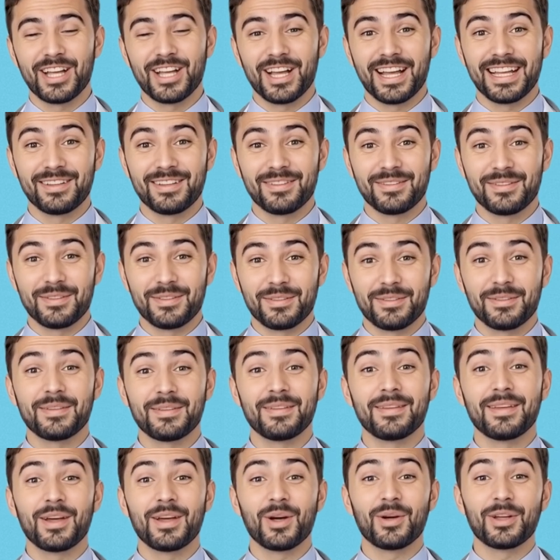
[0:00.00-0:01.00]
night.
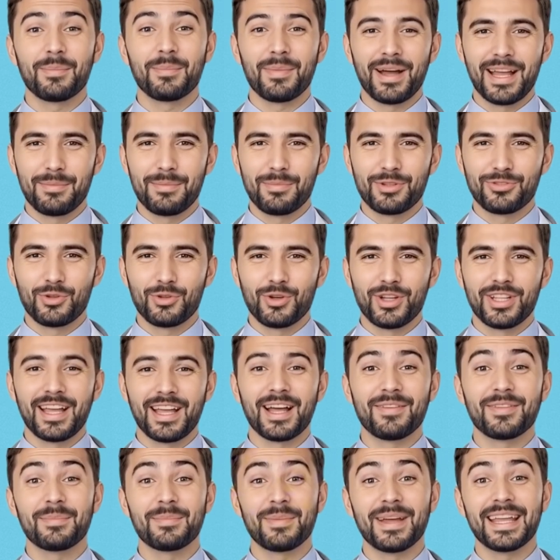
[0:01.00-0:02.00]
Go to bed before
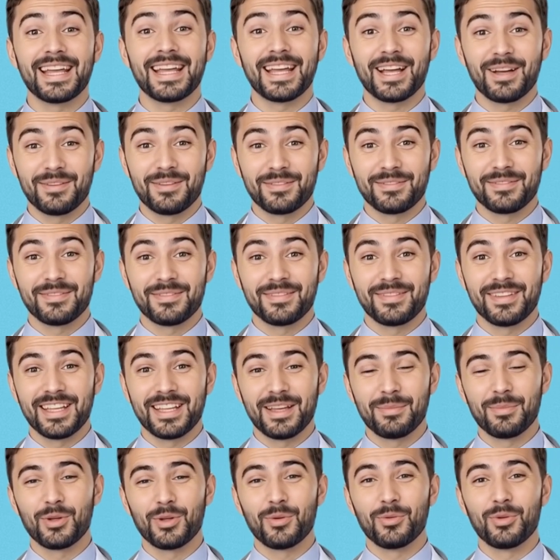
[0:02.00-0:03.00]
11 p.m.,
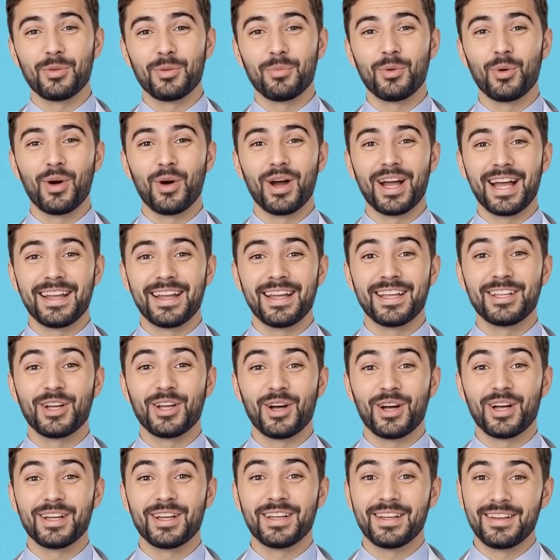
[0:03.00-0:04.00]
keep your room quiet and
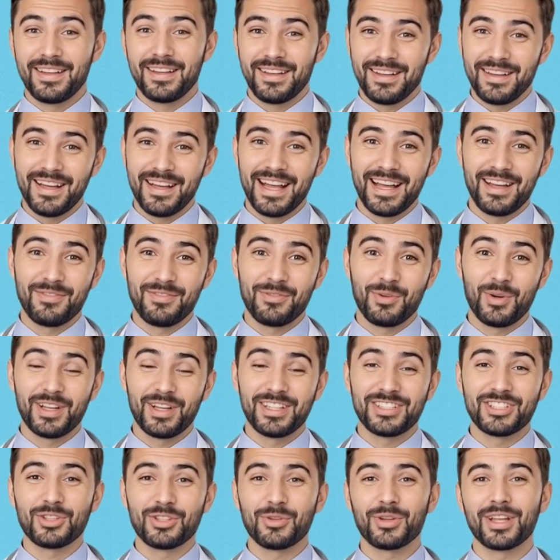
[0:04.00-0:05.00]
dark, and
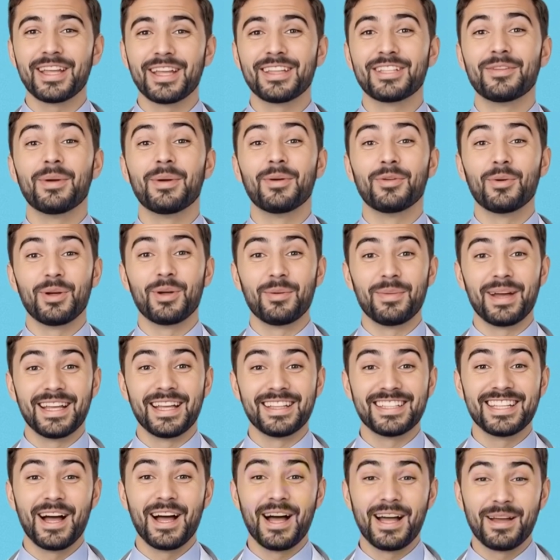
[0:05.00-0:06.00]
avoid screens before
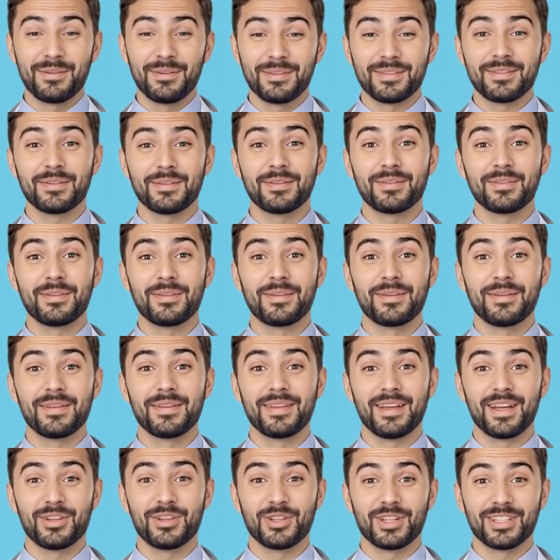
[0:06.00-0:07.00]
bedtime.
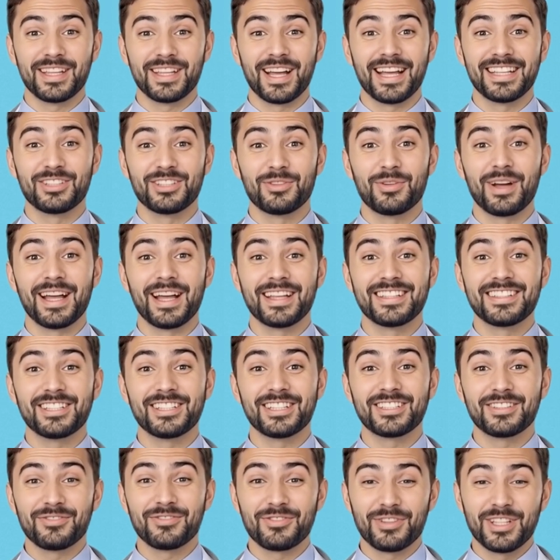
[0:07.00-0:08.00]
A good night's rest
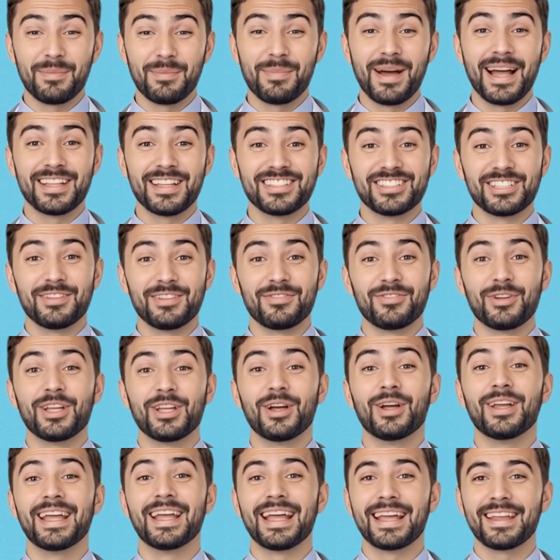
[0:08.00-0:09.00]
is free medicine for
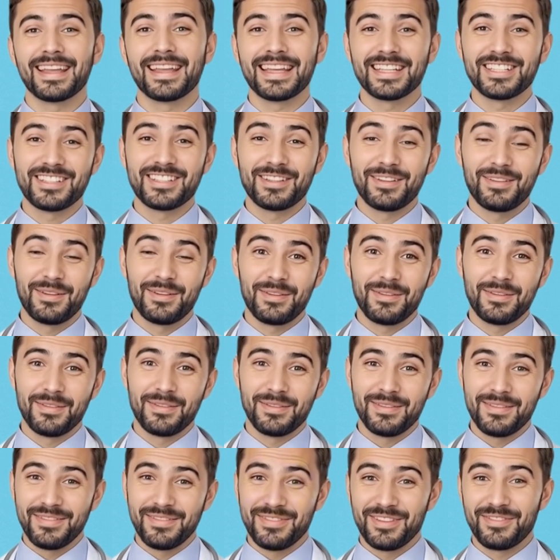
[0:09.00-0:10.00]
your kidneys.
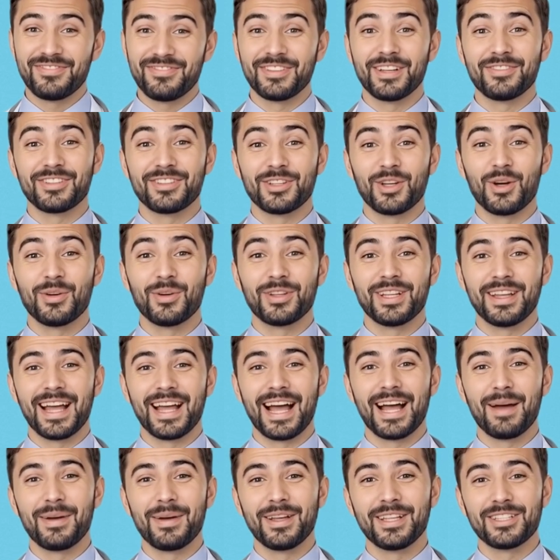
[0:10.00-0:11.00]
The fifth golden
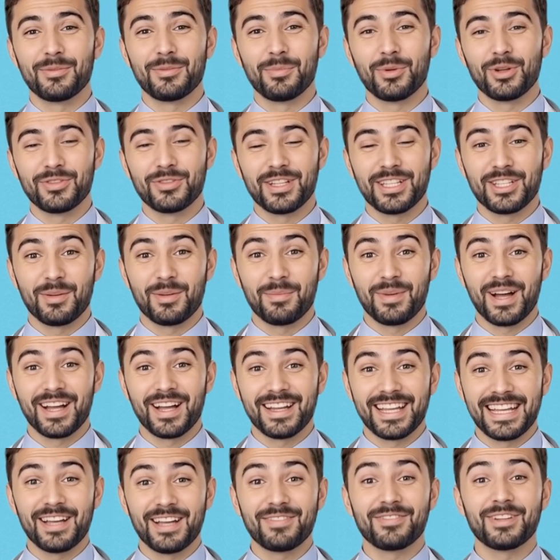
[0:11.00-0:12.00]
habit is moving your
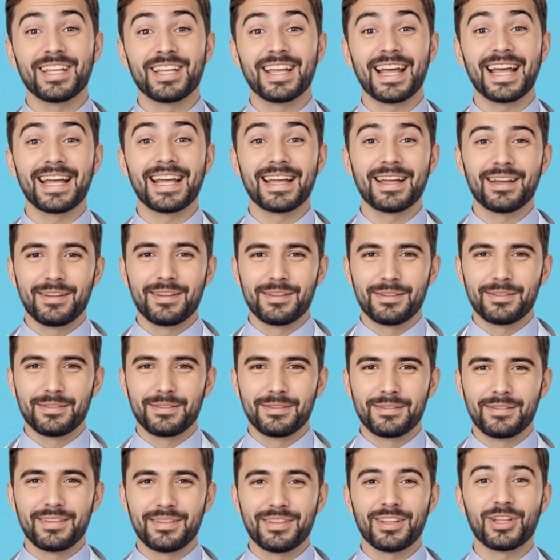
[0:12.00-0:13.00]
body every day.
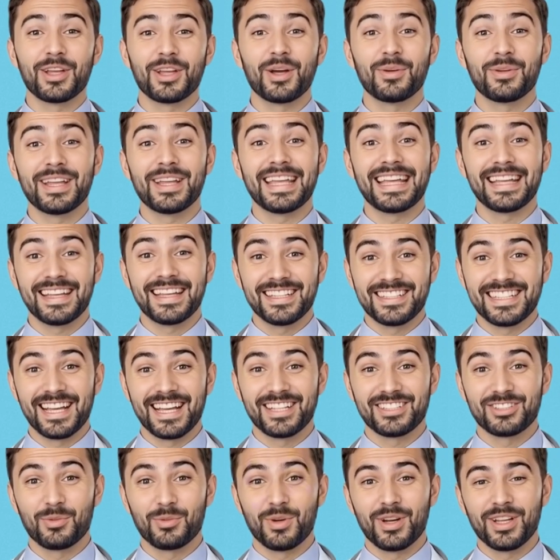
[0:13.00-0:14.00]
You don't need
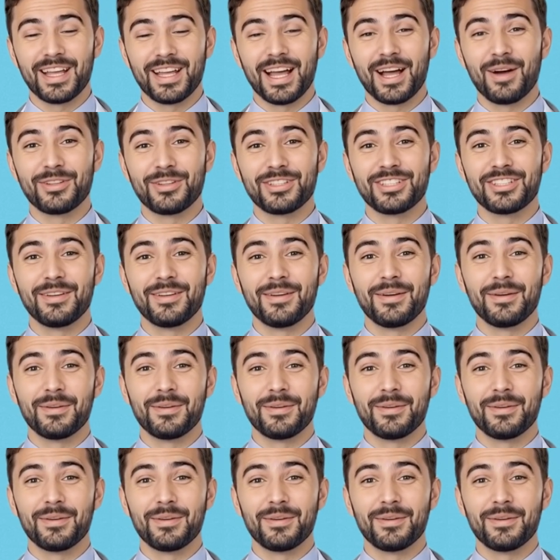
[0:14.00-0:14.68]
intense workouts.